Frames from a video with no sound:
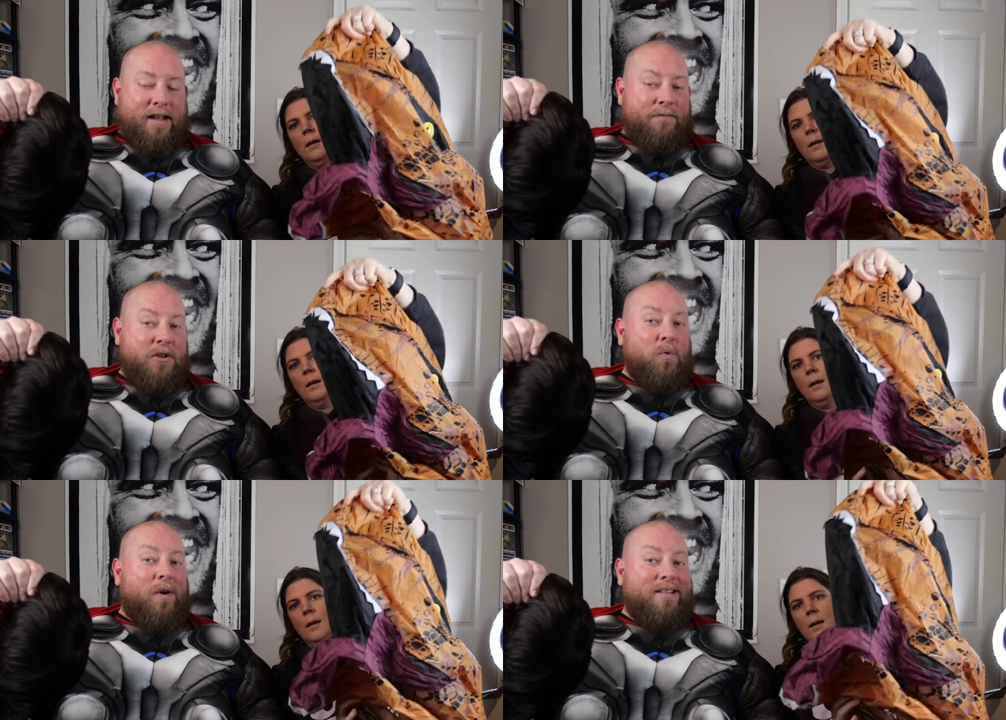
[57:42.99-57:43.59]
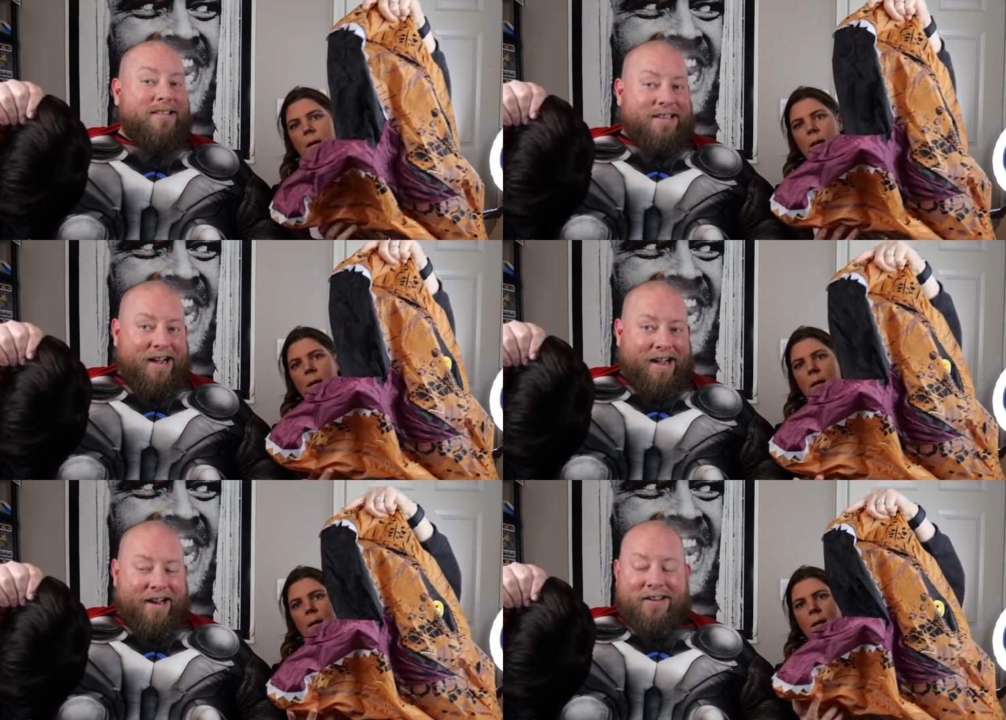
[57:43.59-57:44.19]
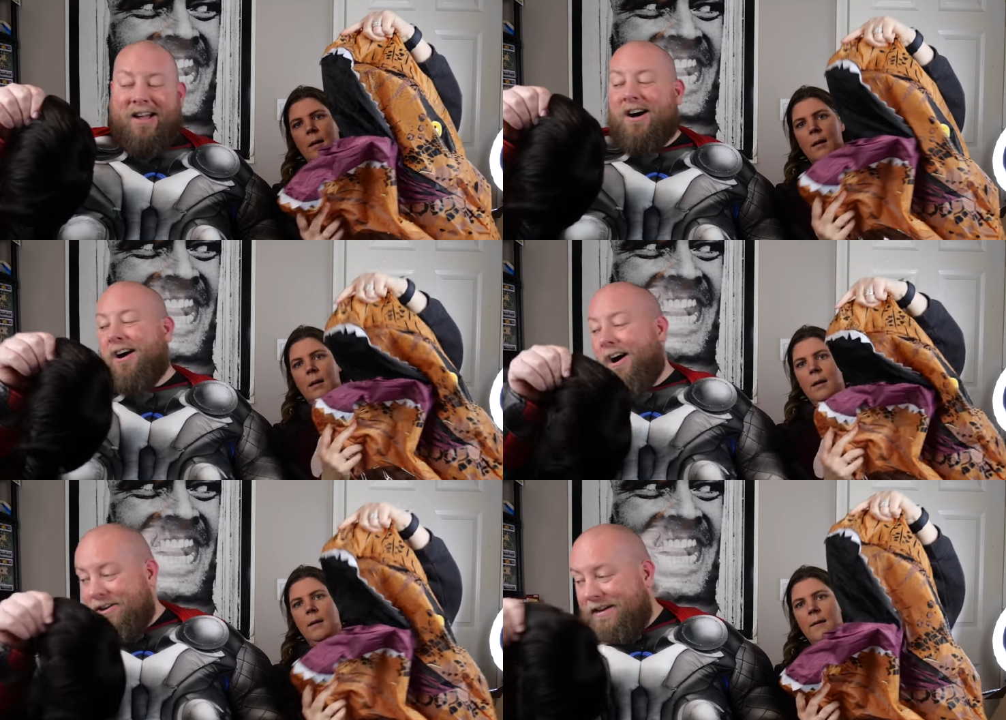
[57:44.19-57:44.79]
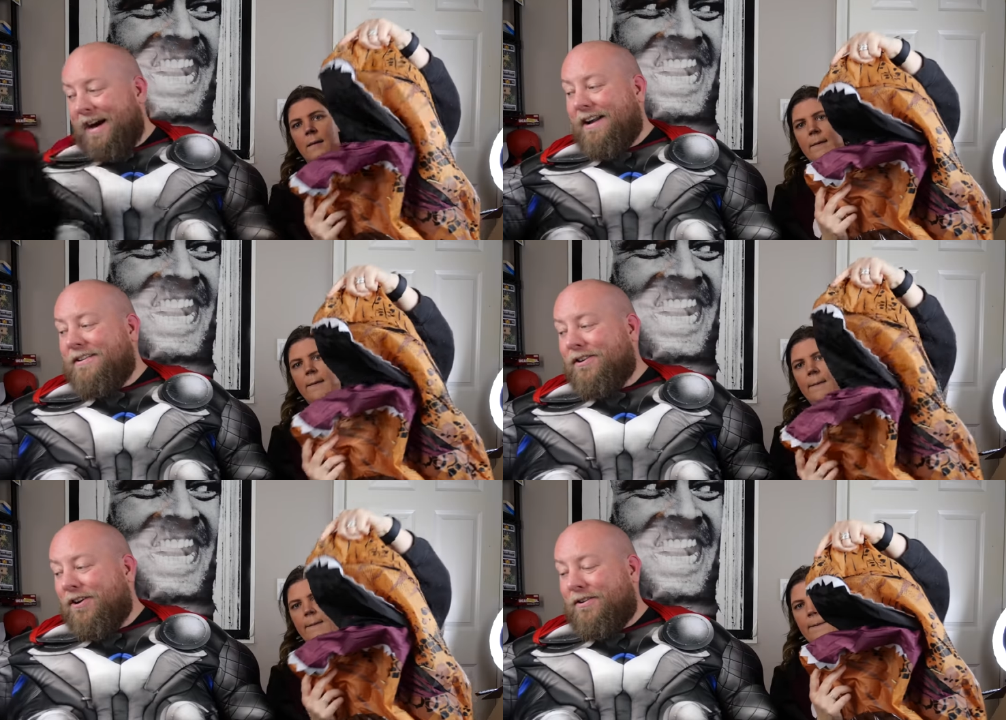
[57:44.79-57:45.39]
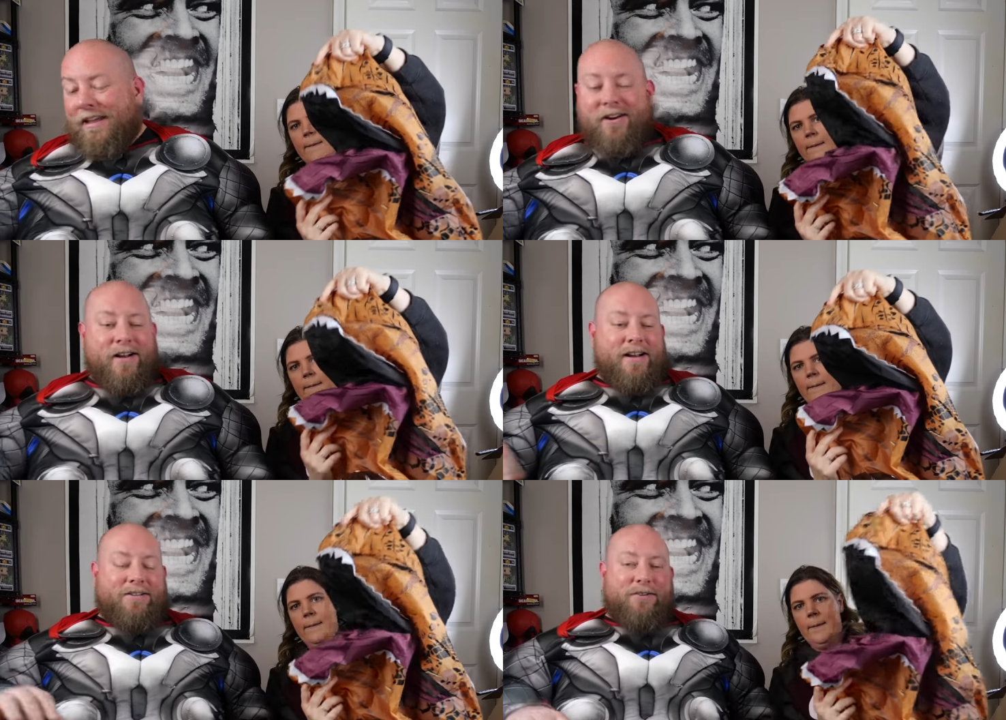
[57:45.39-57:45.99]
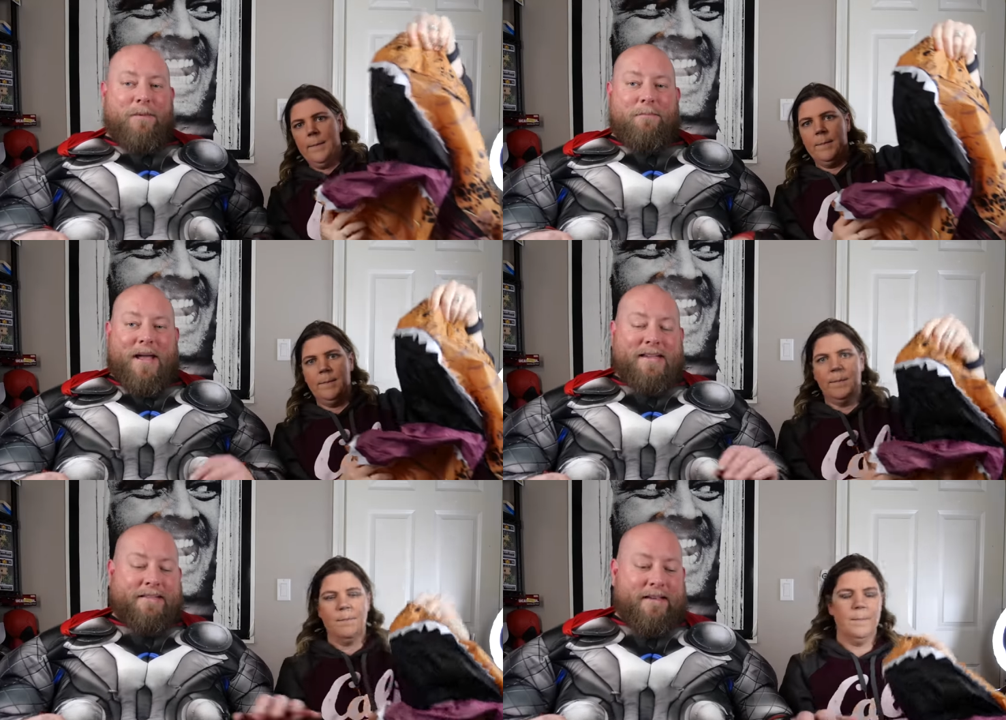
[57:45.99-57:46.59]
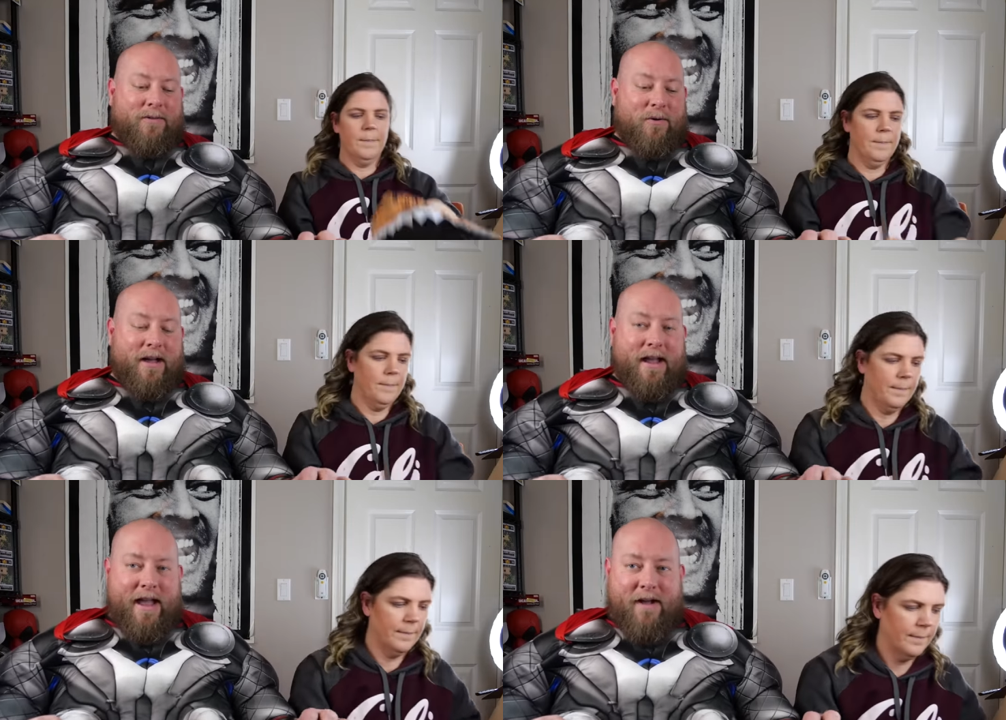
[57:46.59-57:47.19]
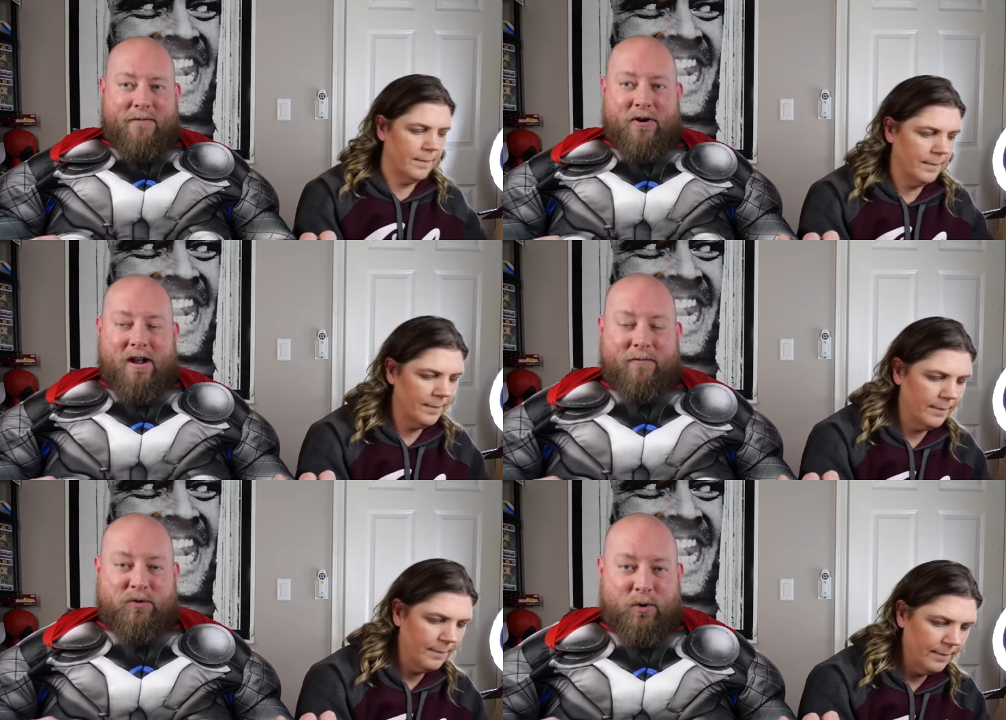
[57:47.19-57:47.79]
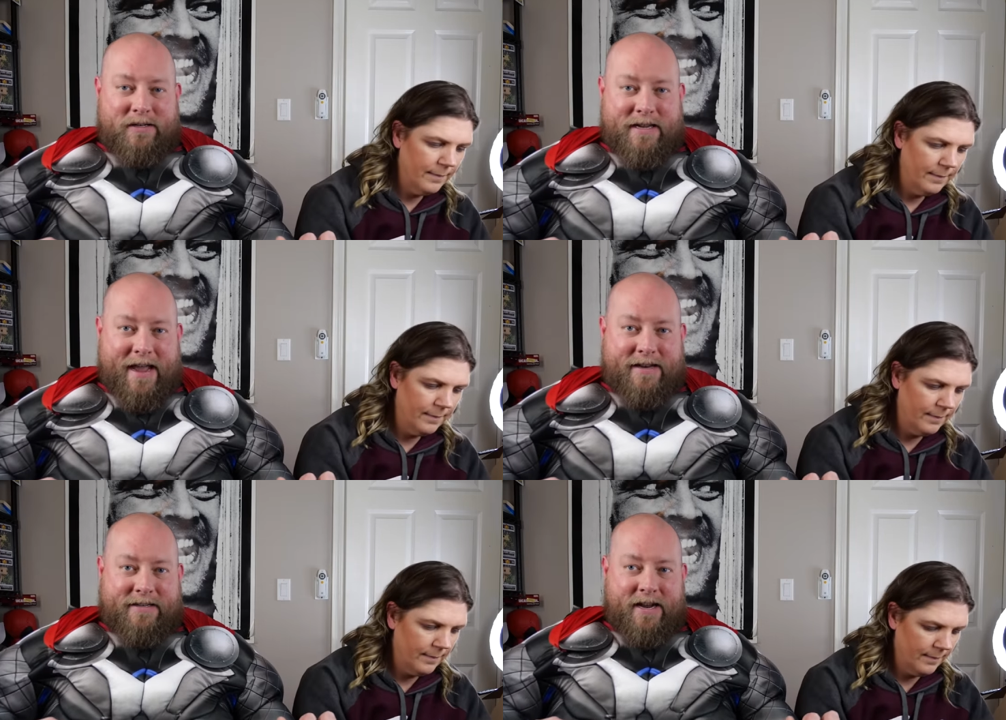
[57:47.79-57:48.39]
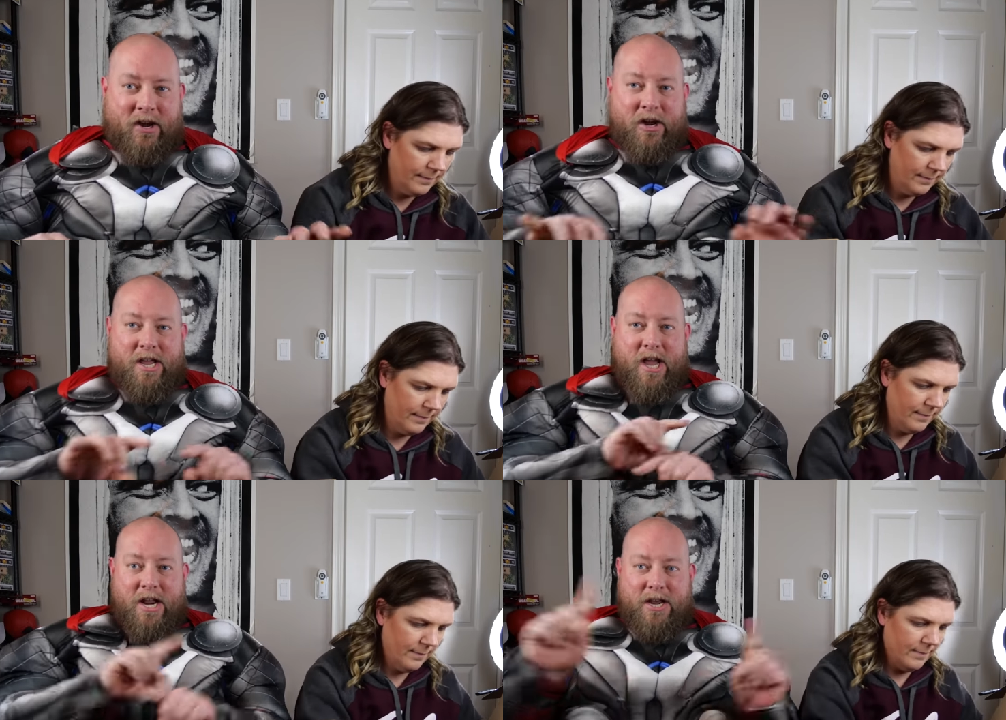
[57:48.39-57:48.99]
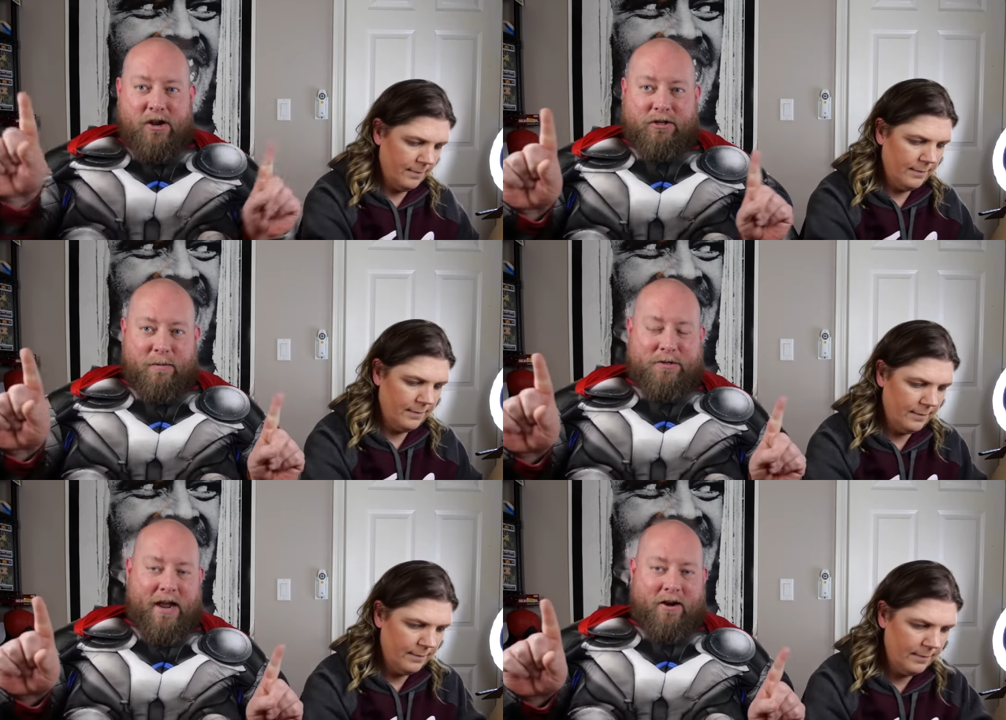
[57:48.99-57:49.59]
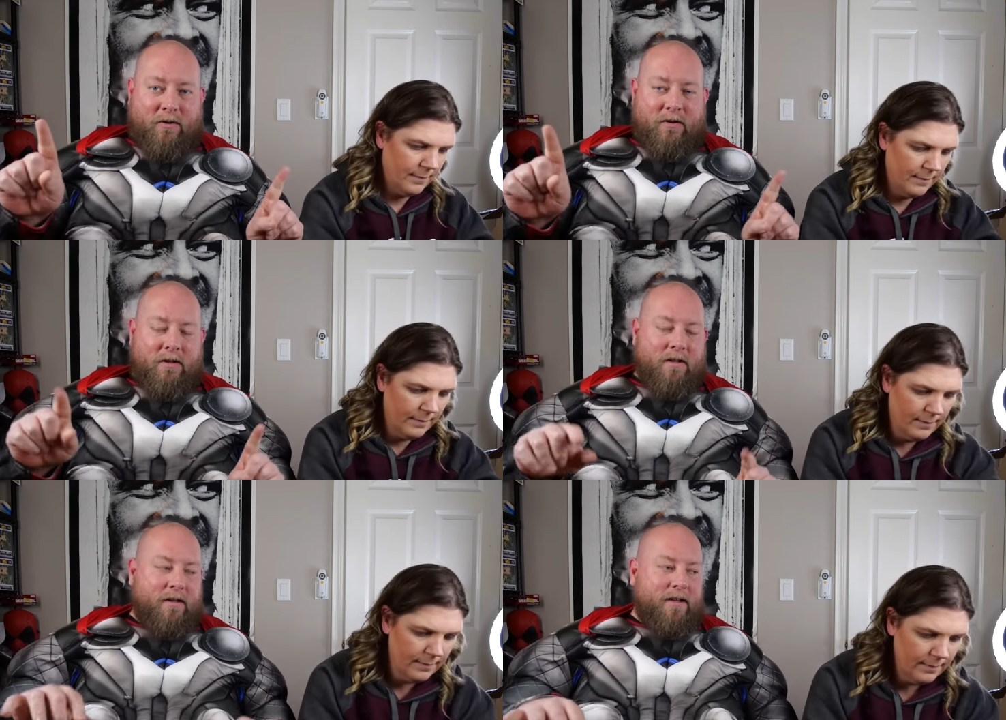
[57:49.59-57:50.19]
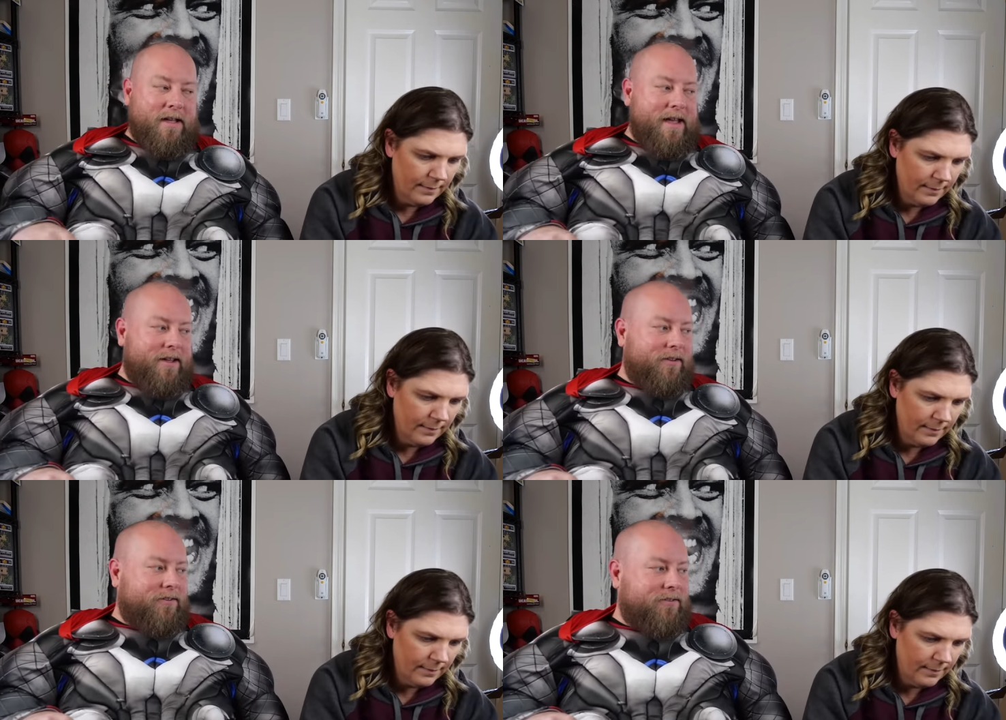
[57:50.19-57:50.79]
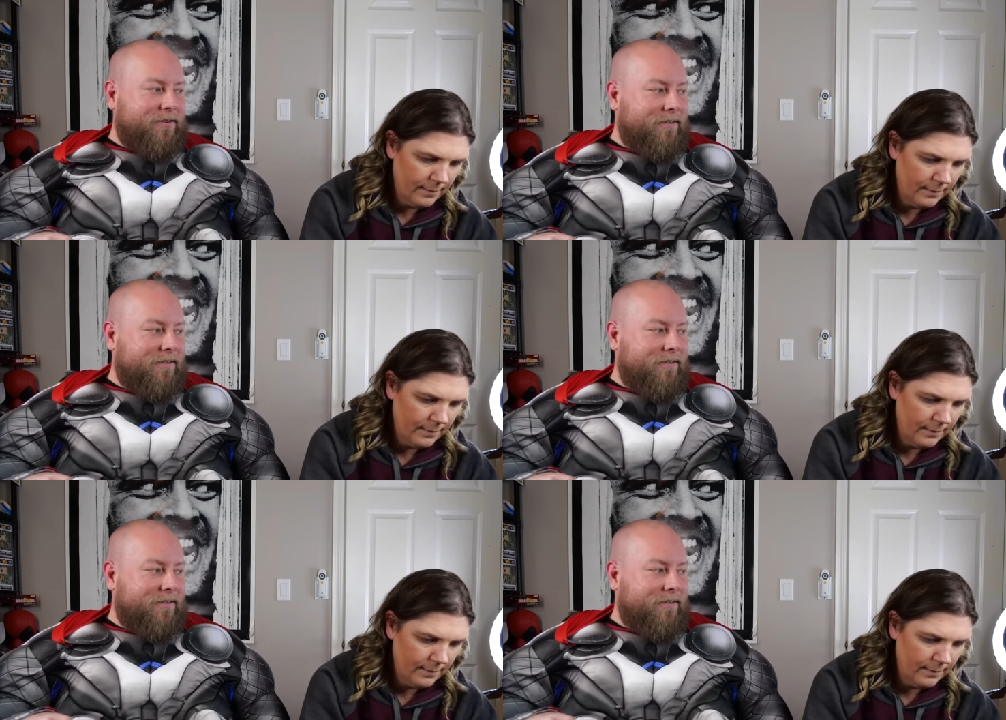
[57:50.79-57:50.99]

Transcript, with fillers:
Speaker 1: if you want signed. All you got to do to enter into the best giveaway ever of 2018 on any YouTube channel is